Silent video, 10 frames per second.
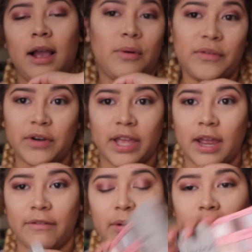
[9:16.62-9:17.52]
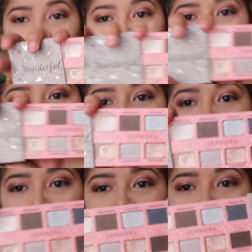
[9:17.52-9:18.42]
got one for like everyone,
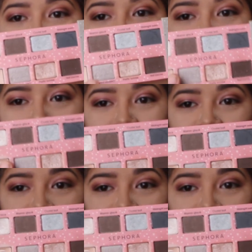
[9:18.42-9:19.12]
and this